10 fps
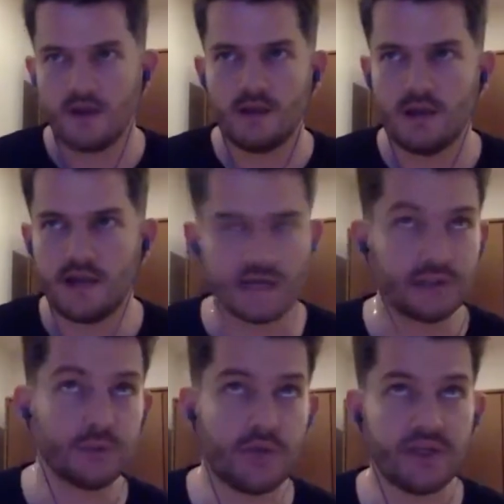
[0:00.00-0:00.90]

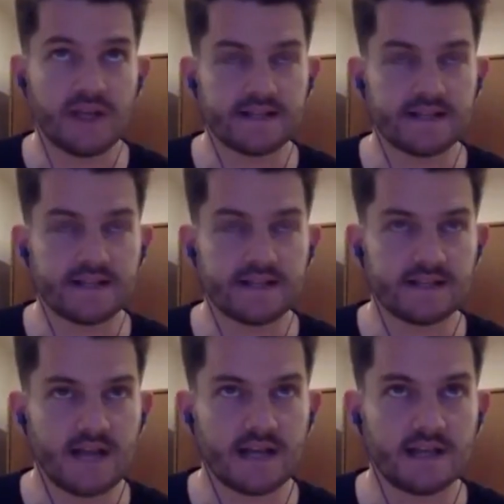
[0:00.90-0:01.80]
include things
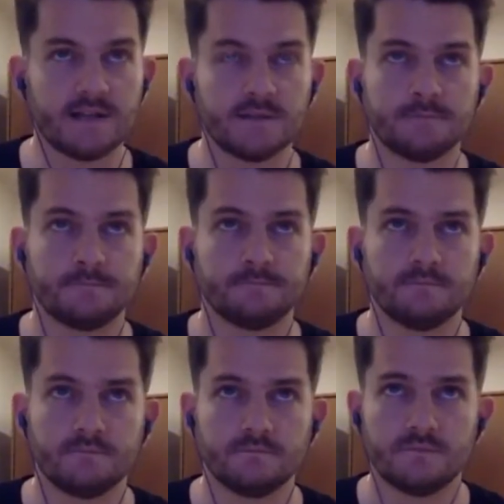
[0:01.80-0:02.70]
like
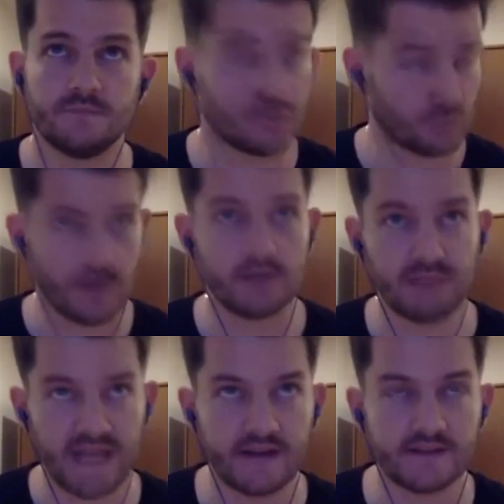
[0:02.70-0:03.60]
destroying the
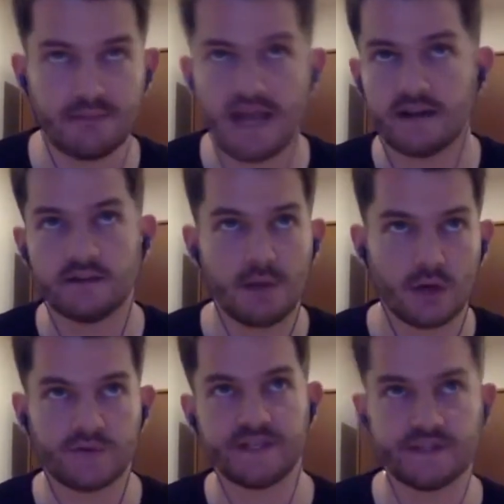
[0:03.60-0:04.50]
planet is bad and
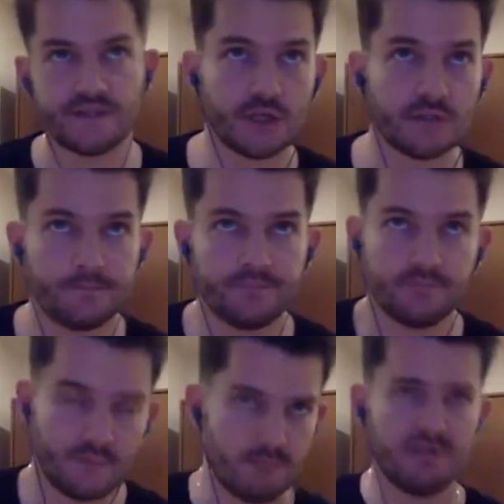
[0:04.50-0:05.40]
democracy is good.
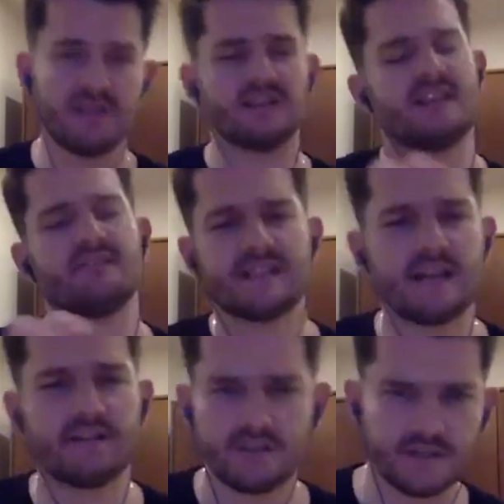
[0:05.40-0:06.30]
I'm being the devil's
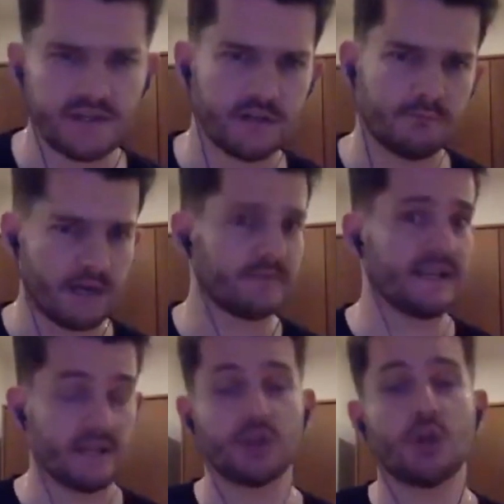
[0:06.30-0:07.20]
advocate here, but I'm saying
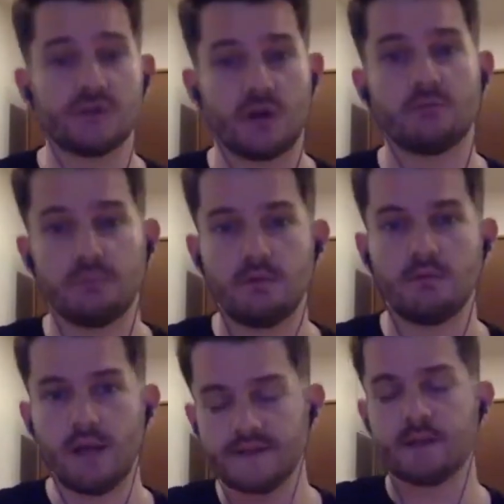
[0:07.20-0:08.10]
that those are
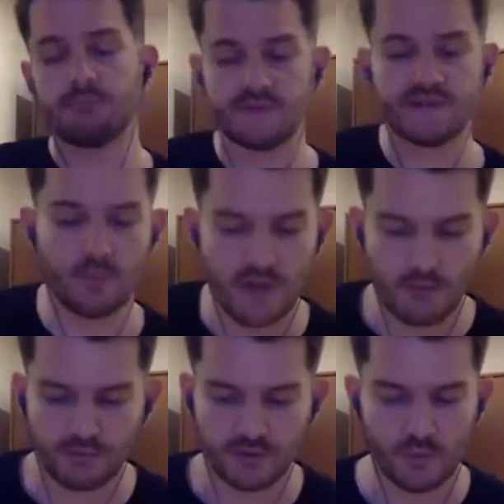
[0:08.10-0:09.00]
assumptions that we
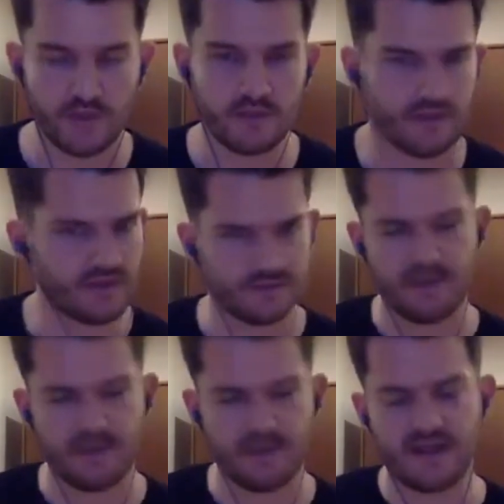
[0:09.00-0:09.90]
operate with. And there's
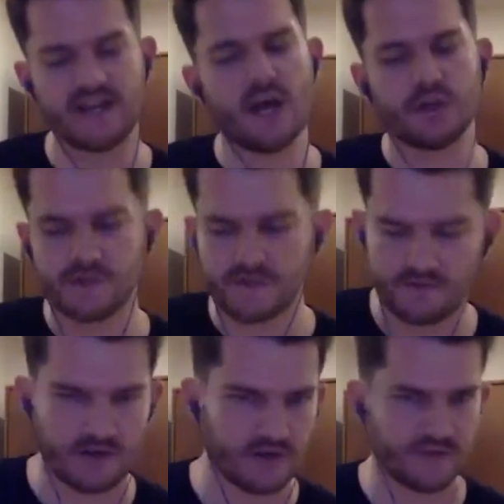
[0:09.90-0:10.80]
many others.
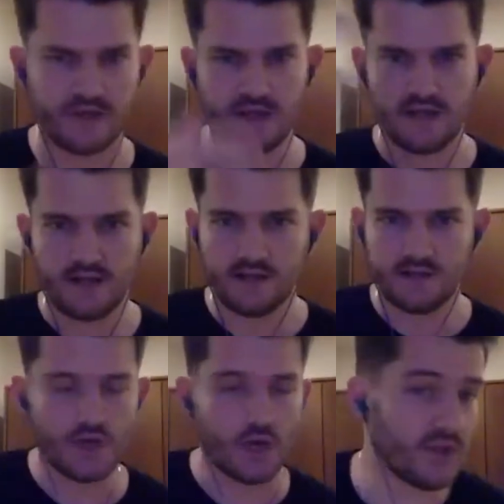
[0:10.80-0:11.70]
There's, you
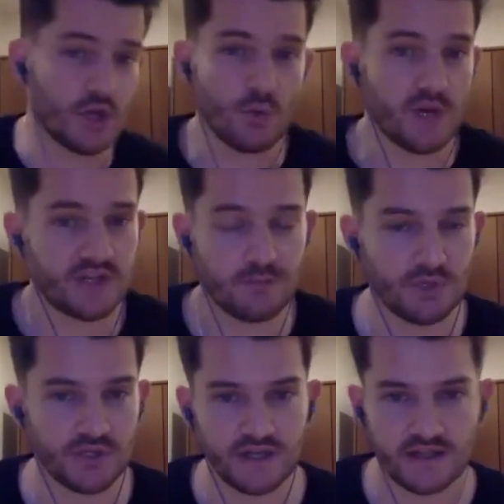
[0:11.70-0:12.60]
know, in the New Age
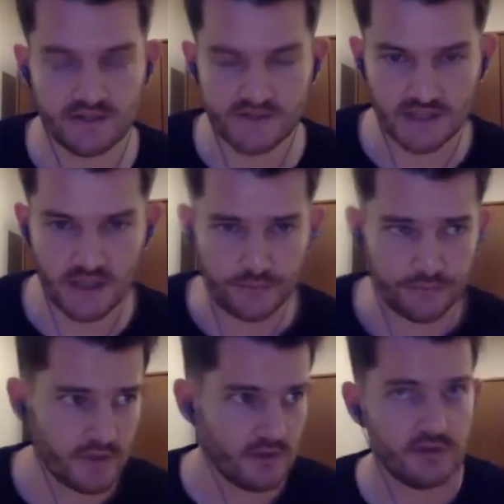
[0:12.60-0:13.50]
community, there's a lot of
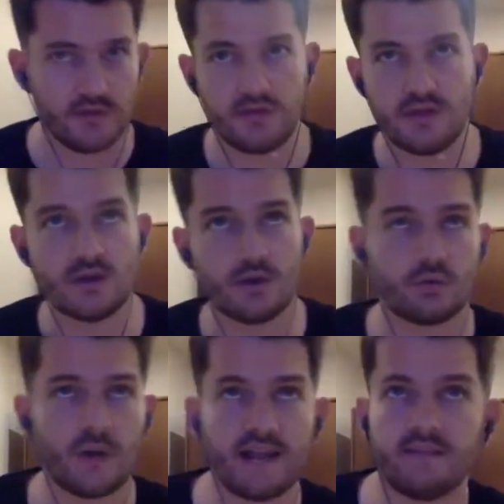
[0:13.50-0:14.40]

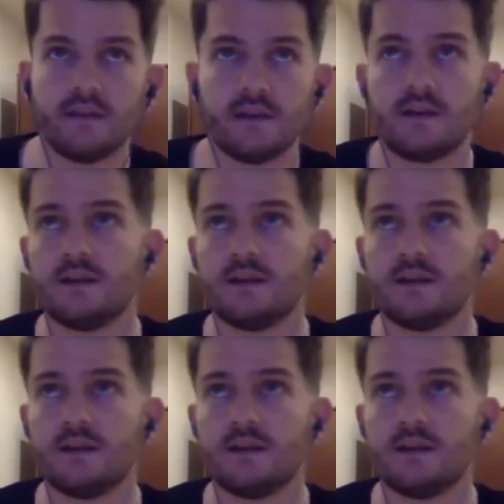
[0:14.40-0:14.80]
theocratic